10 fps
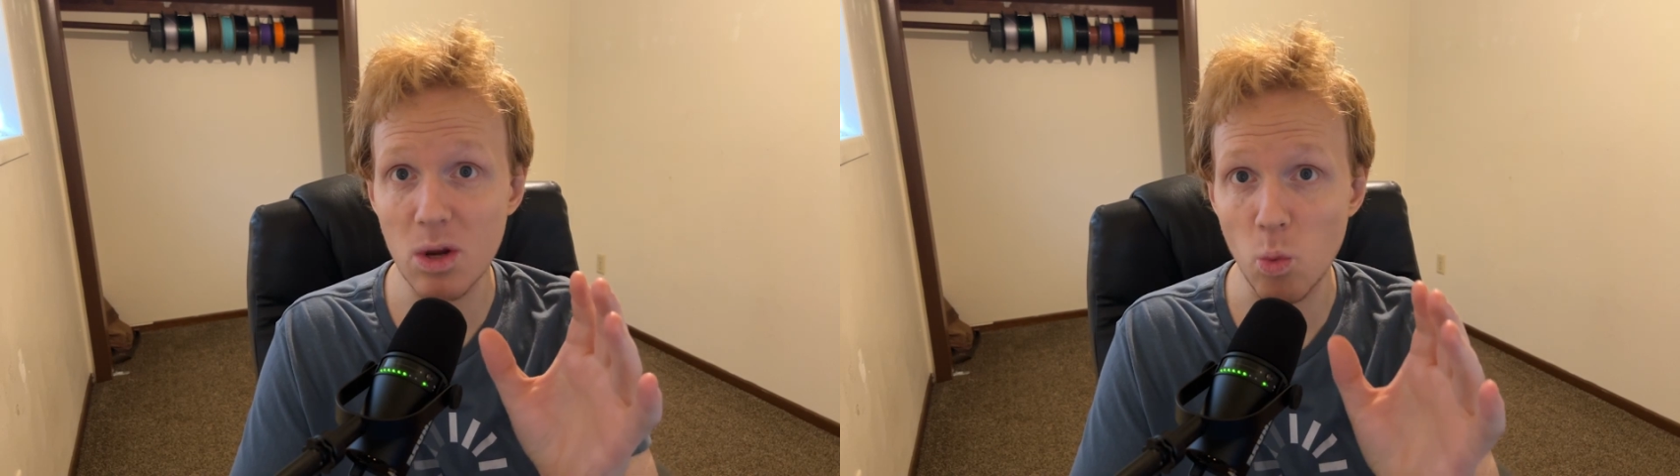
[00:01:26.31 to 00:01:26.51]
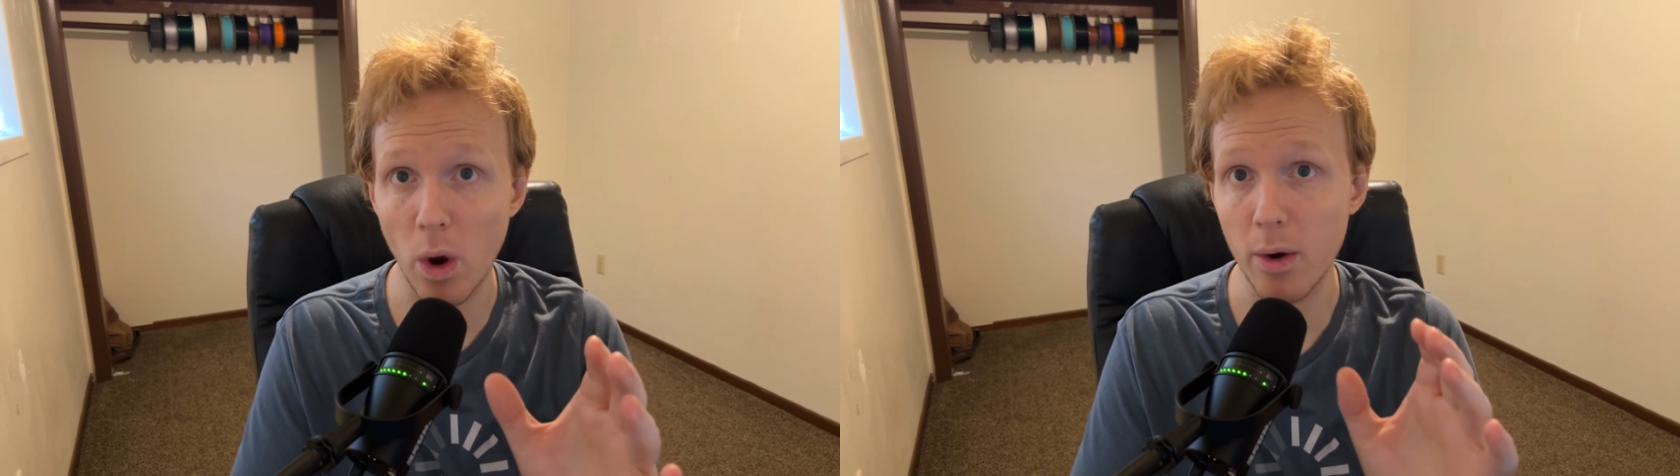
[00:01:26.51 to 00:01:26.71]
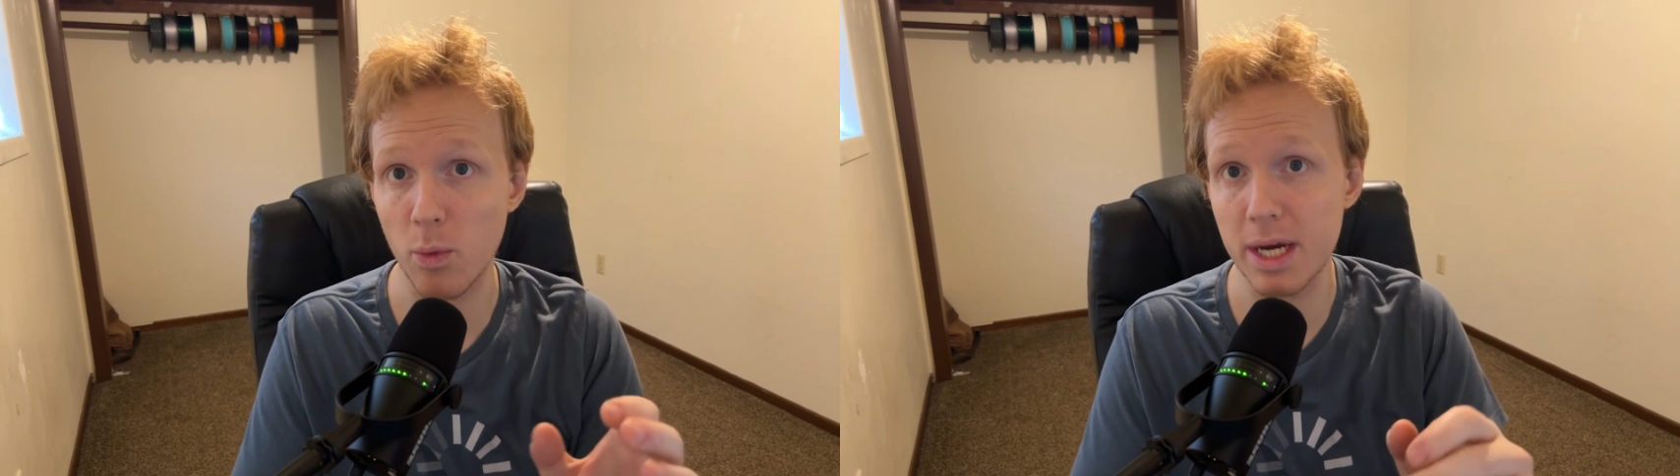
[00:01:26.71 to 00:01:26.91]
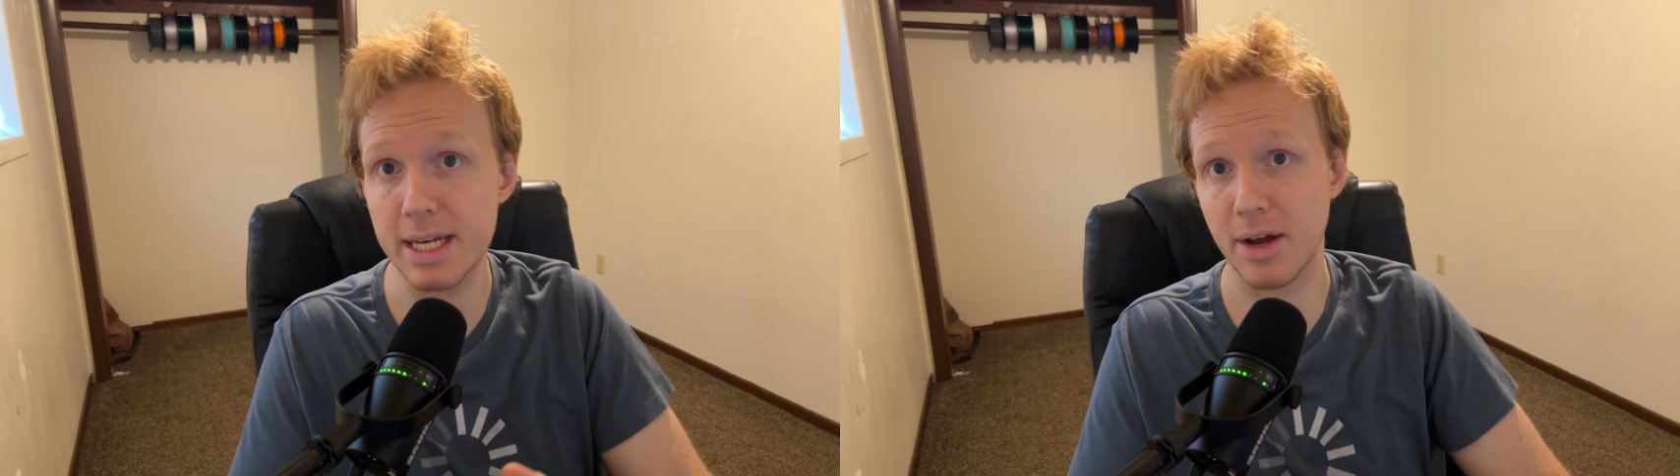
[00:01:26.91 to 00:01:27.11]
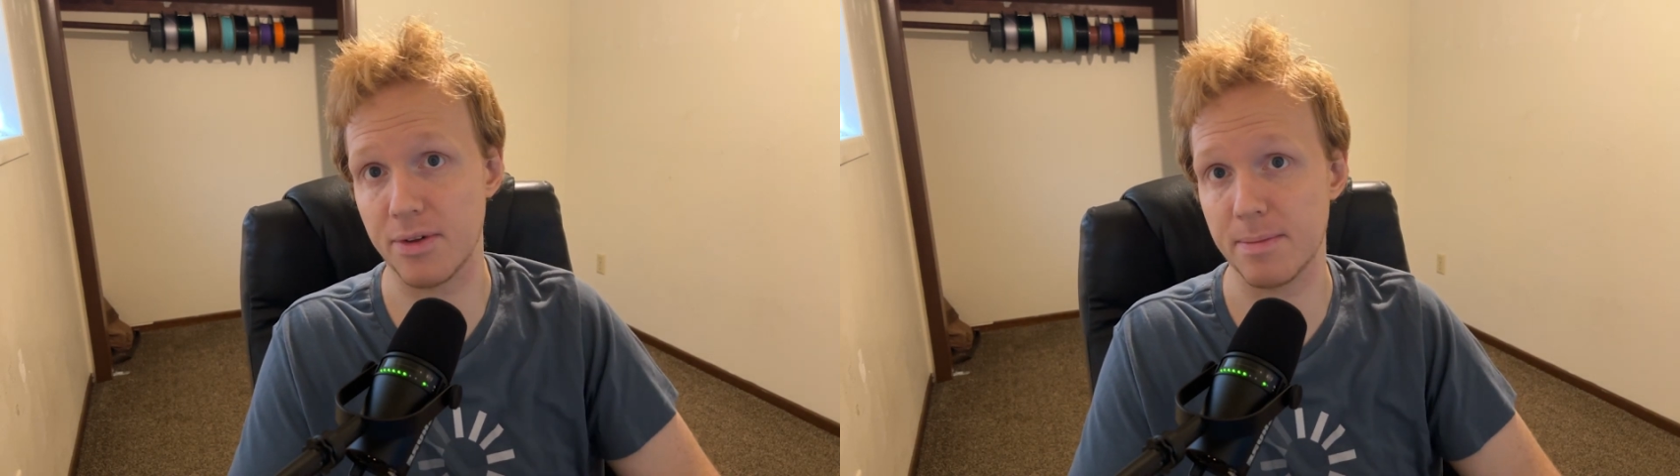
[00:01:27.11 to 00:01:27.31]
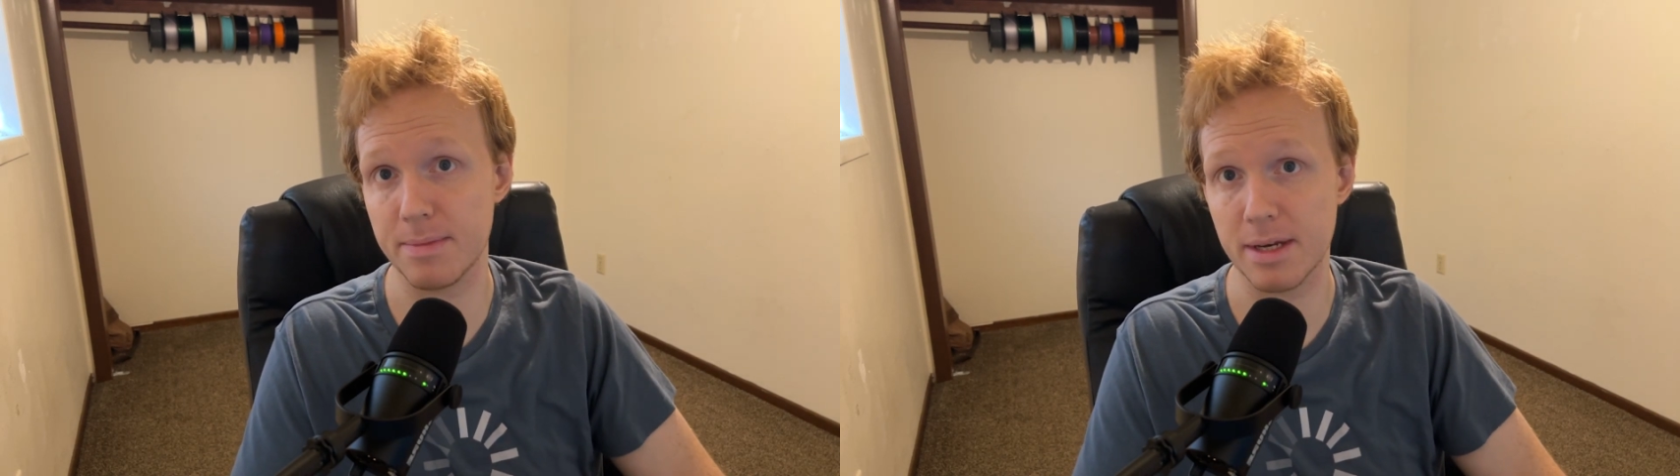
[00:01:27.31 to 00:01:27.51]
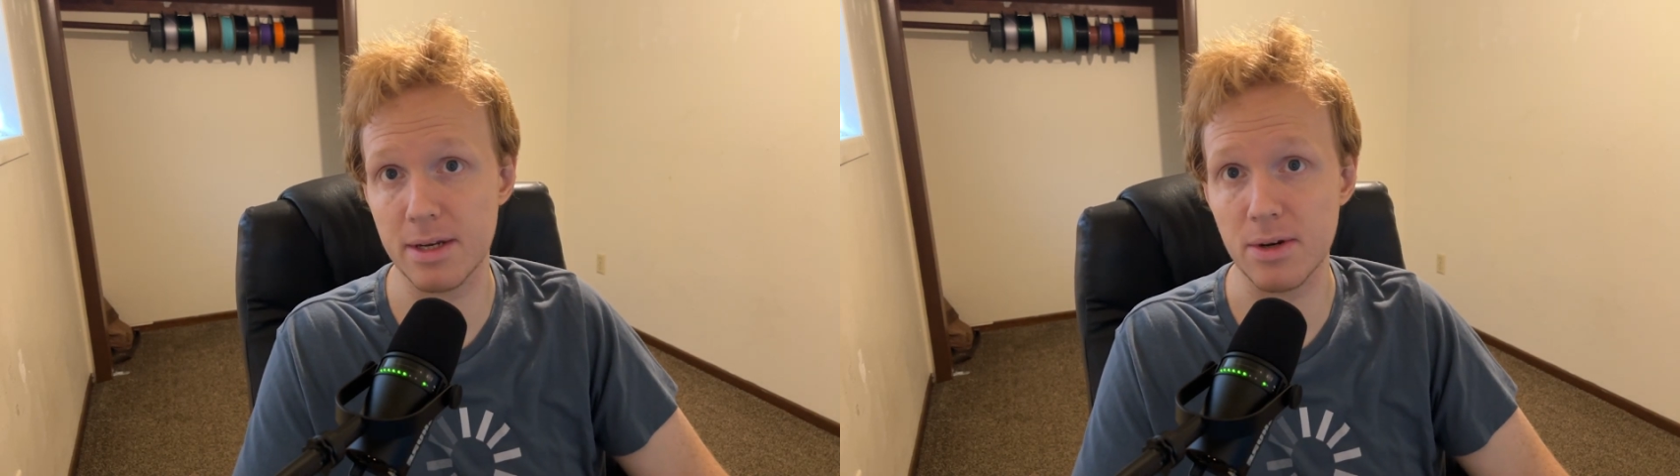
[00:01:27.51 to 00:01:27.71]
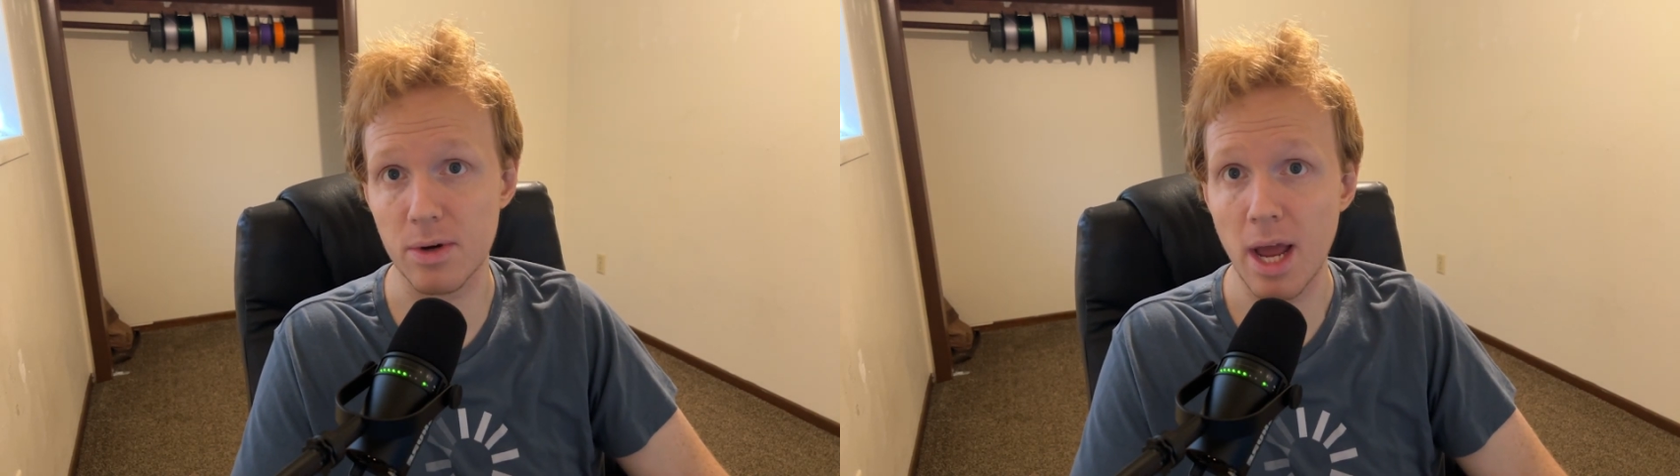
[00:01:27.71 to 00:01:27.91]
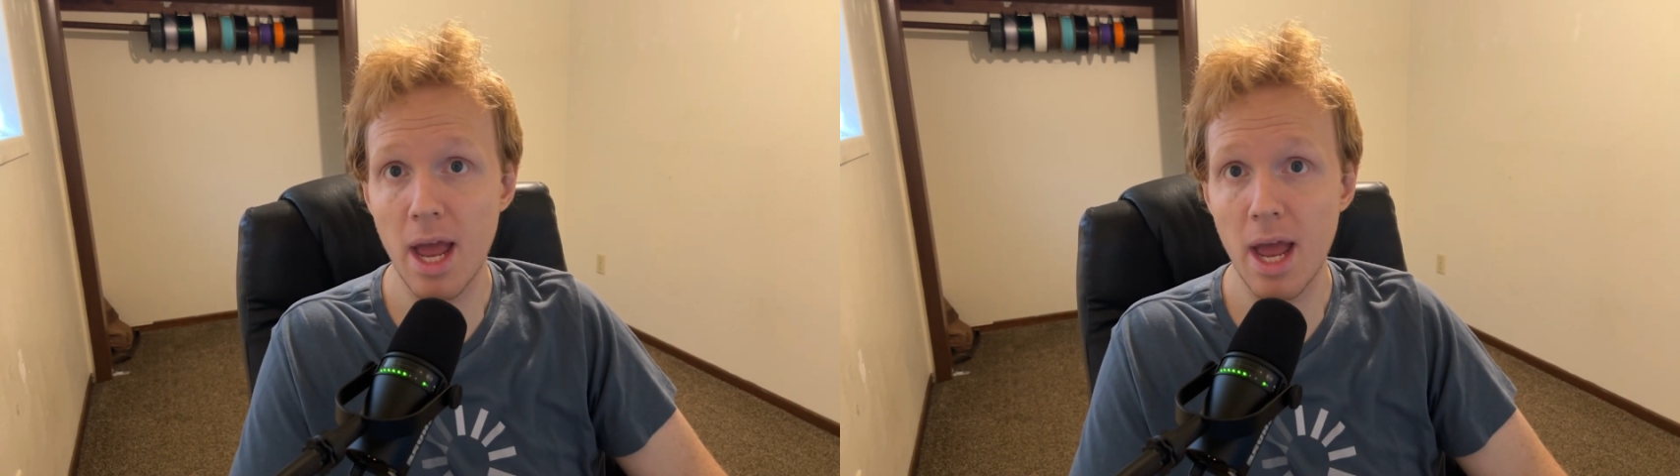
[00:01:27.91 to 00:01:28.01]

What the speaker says: what we tell them to do,